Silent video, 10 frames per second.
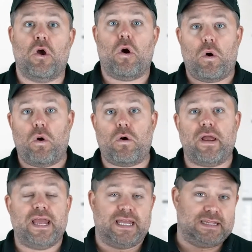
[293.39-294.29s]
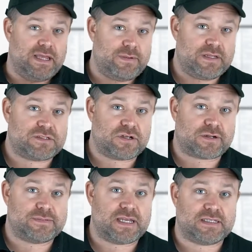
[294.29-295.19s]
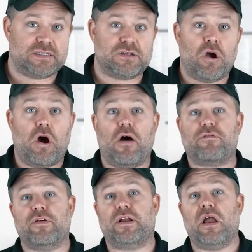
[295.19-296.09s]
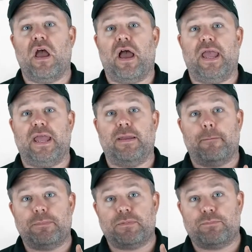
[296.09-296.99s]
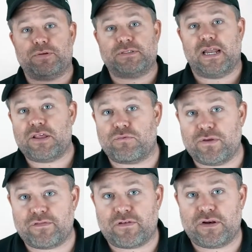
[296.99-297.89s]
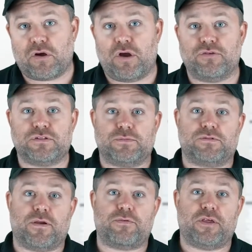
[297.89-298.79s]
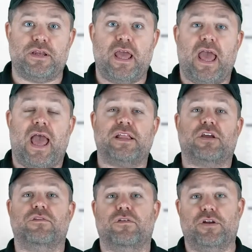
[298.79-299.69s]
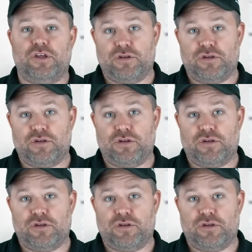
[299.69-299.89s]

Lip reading: or in limited circumstances offering a percentage refund on your subscription and converting you to